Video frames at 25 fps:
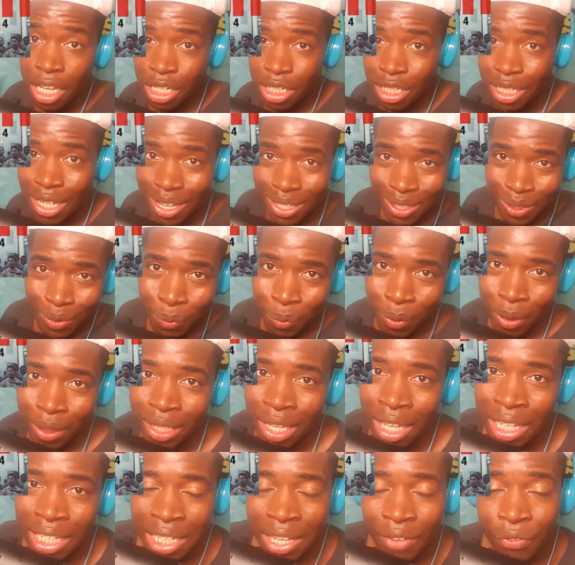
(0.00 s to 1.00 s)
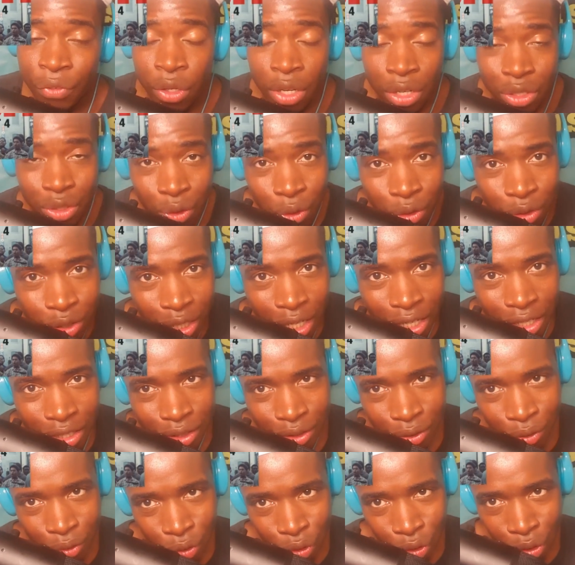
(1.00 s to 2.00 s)
Shout out to Willie. I love you. Also, go check out
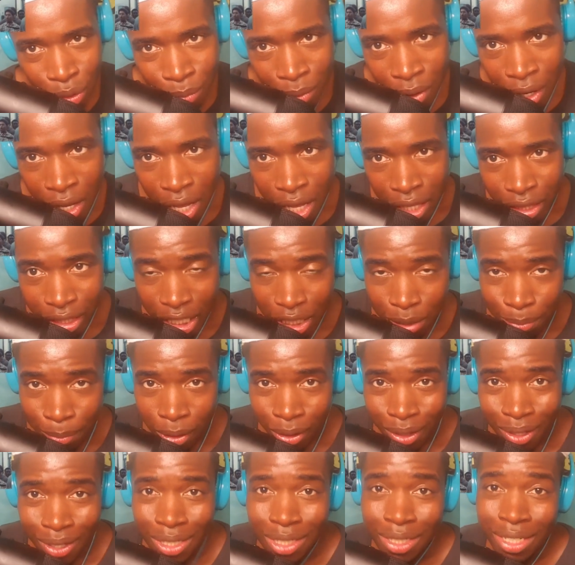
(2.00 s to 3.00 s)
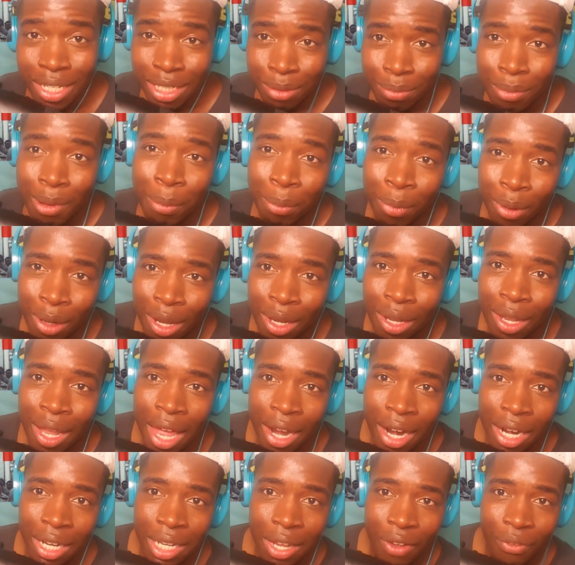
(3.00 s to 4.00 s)
his YouTube. That's my cousin. That's my
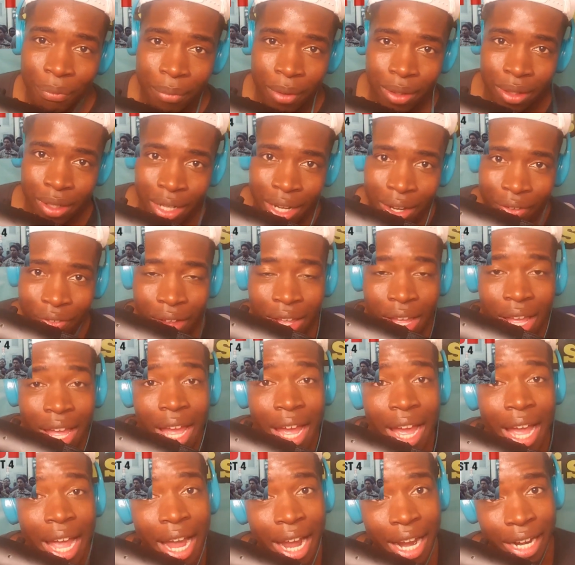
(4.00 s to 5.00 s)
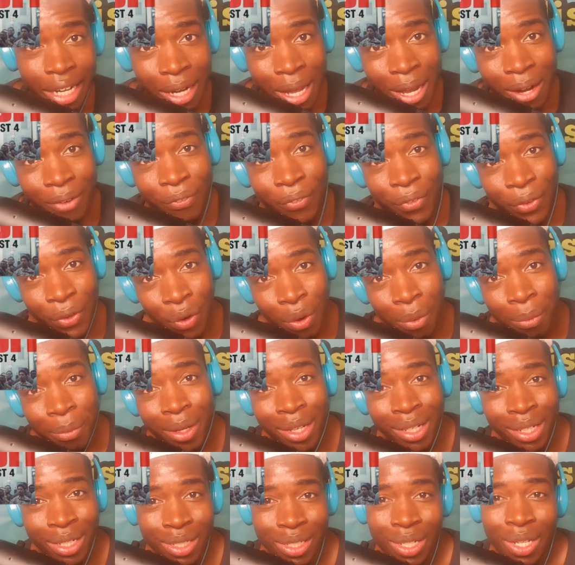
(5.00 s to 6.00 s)
bloodline. I love him to death. And that
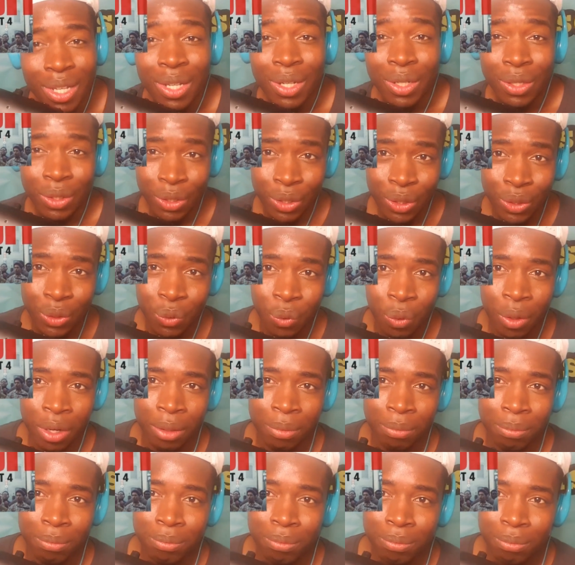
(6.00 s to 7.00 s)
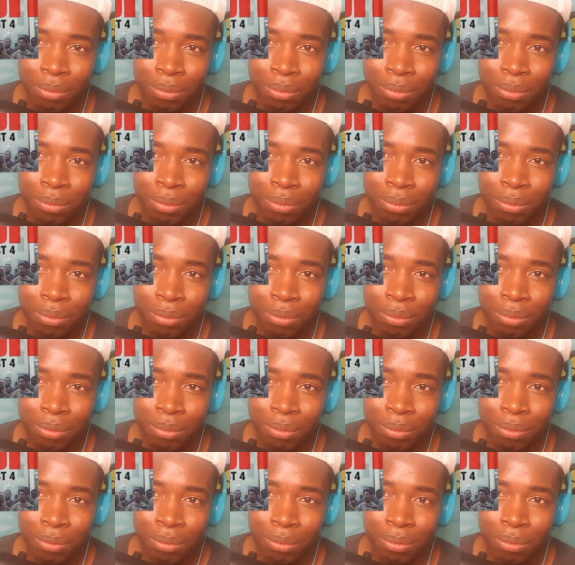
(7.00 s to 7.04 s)
film is Detroit.